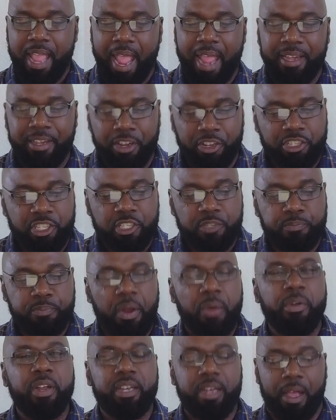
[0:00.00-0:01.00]
And the
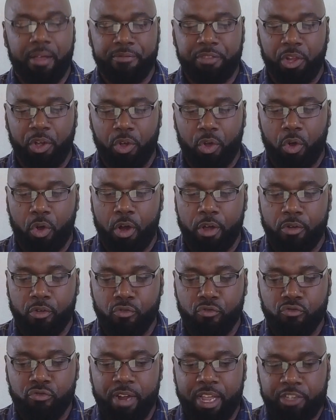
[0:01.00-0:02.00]
Spirit of the Lord
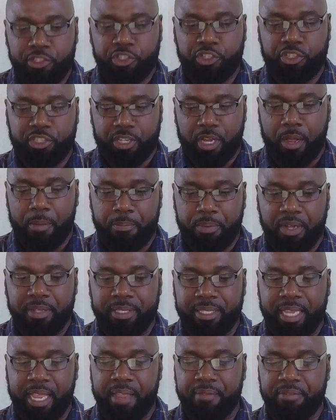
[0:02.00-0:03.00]
rushed
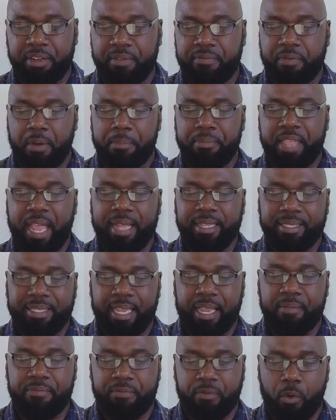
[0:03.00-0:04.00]
upon David from that
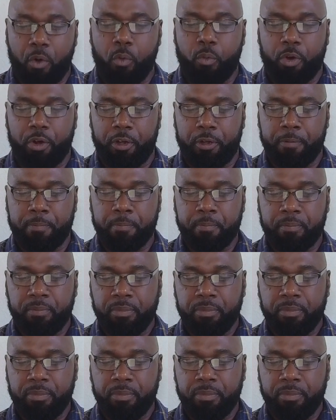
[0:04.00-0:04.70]
day forward.